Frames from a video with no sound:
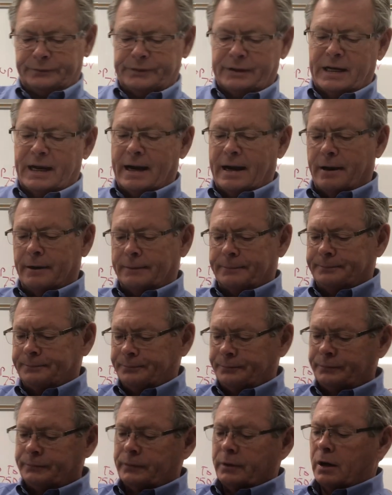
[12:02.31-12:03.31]
Now,
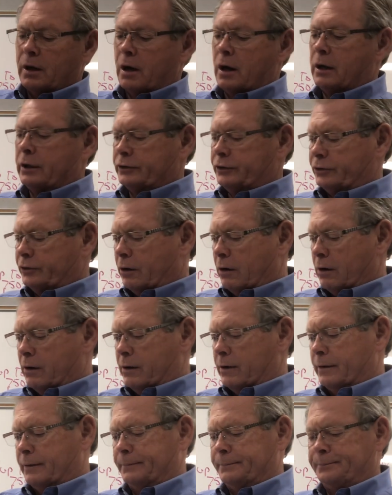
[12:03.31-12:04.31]
on a starter,